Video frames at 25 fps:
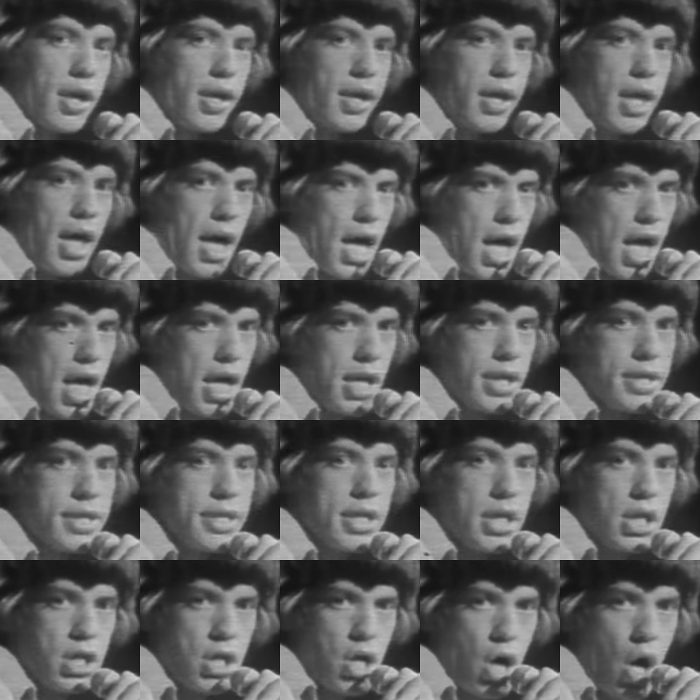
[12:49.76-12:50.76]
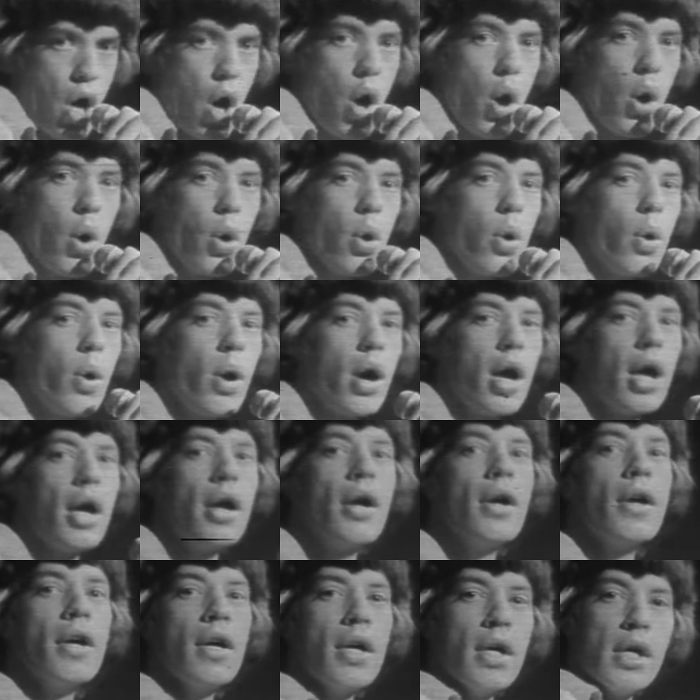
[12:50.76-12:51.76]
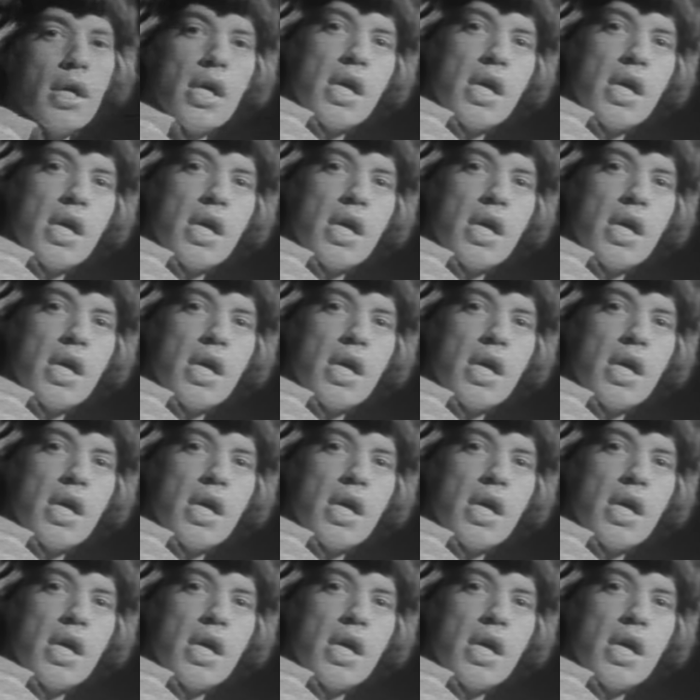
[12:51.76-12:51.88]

begrudge you moments of...